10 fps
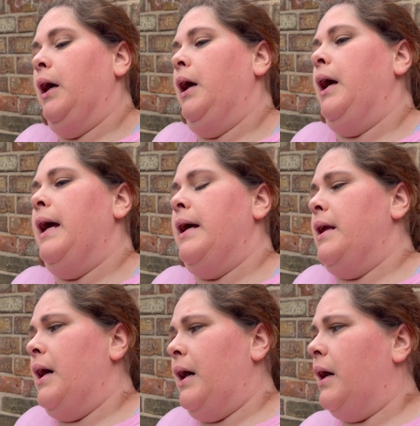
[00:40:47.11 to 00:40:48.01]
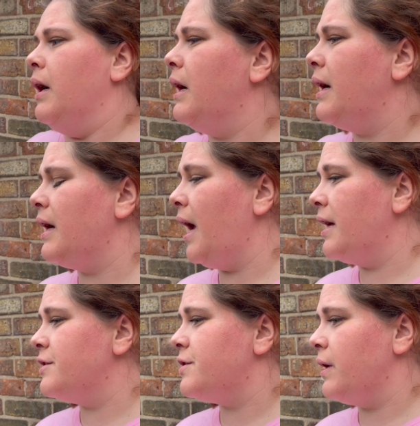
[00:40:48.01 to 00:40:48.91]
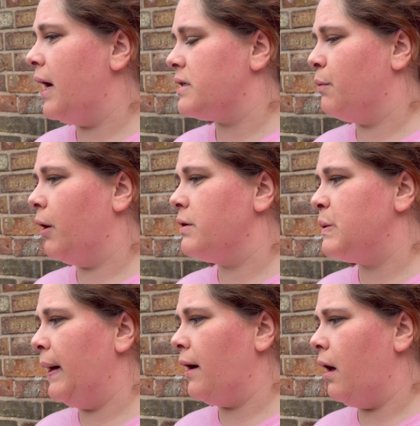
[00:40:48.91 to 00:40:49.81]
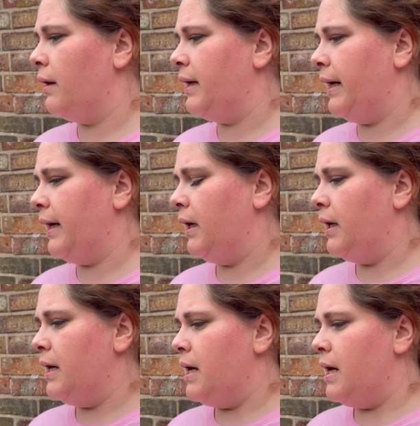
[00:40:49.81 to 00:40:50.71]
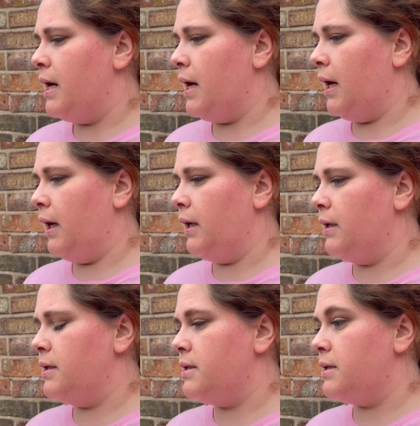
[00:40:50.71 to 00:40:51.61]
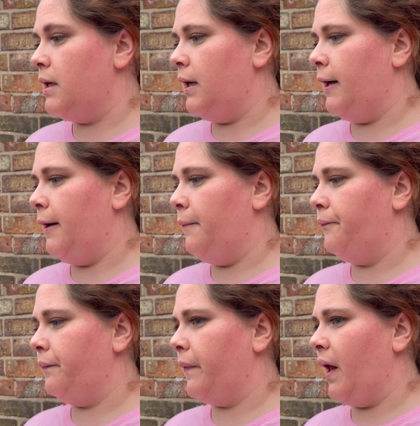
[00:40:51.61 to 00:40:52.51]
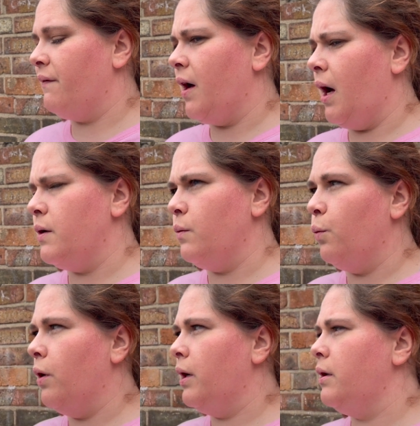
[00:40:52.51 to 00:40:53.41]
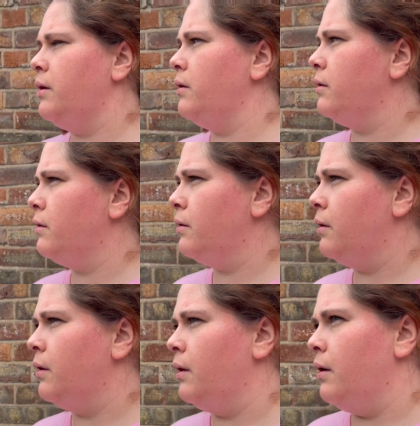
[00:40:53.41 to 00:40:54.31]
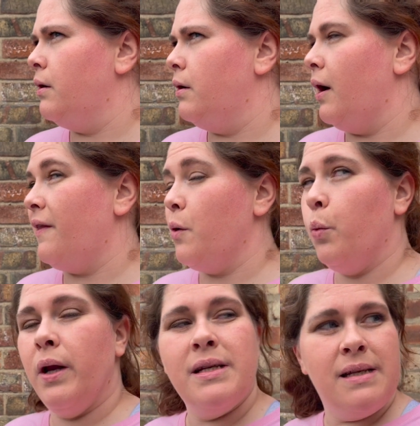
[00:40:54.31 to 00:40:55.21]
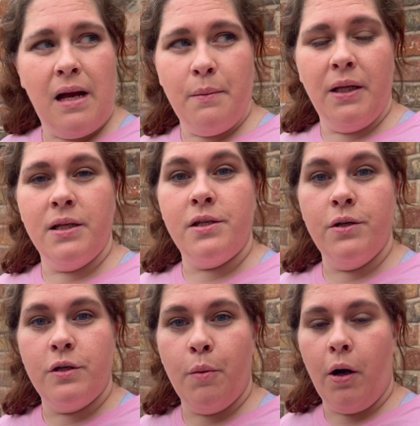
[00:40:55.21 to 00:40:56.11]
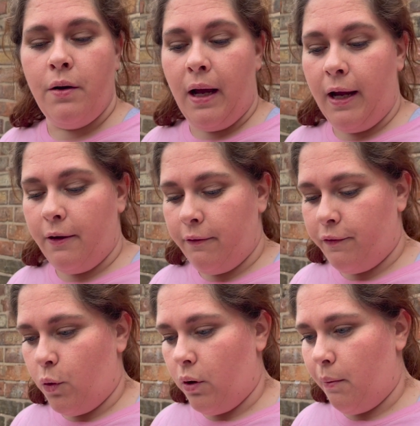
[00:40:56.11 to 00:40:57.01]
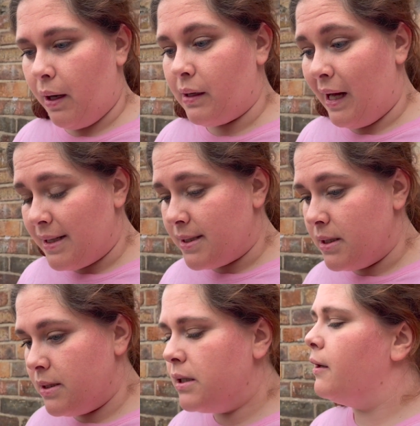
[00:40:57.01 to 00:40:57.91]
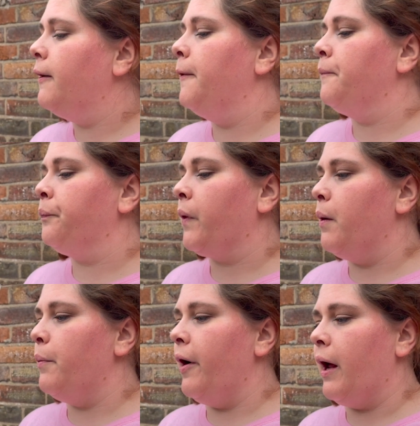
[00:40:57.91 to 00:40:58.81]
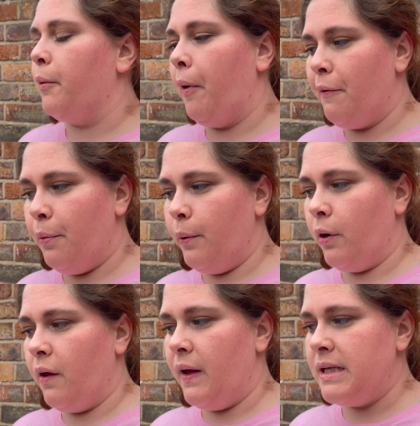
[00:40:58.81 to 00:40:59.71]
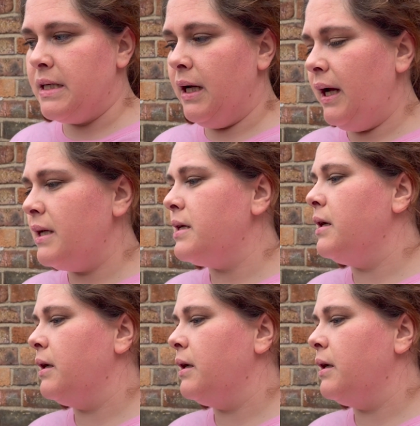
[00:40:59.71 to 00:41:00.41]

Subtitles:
And so, yeah, tomorrow is a bank holiday, and I've got one assignment that's due tomorrow night for my classes, but I could probably work on that tonight.